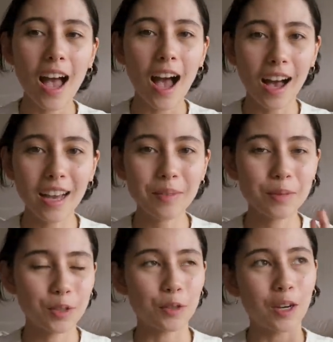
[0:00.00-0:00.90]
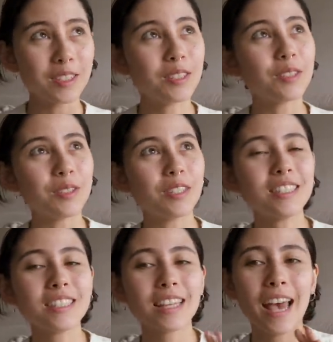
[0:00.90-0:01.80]
I am trying to do
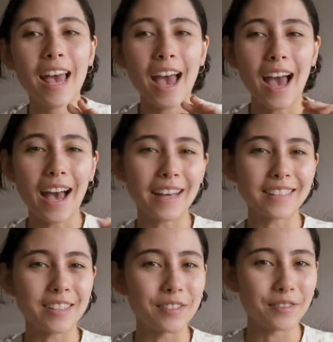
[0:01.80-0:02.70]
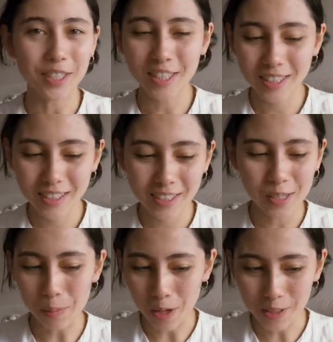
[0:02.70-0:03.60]
this as efficient
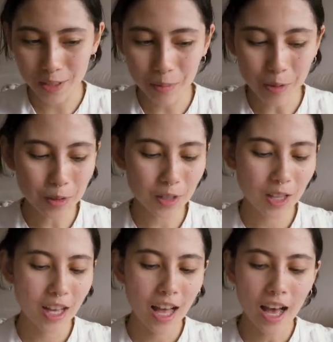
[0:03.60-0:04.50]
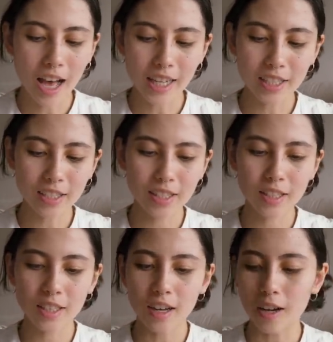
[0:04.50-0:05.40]
as possible. I
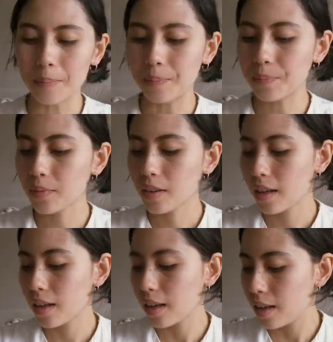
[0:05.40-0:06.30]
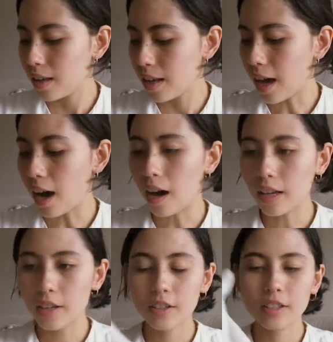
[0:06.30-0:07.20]
just um,
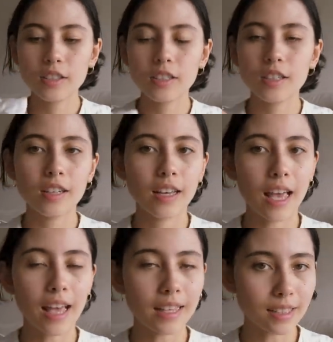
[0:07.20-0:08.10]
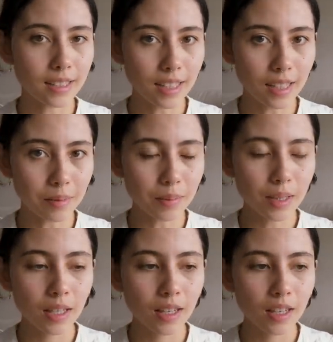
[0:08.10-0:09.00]
ironed a seam
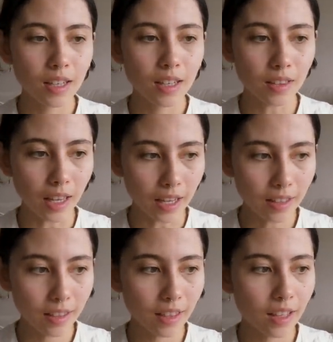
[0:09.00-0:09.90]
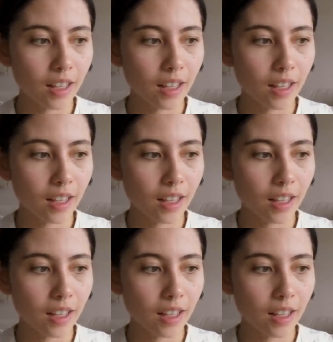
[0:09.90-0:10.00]
length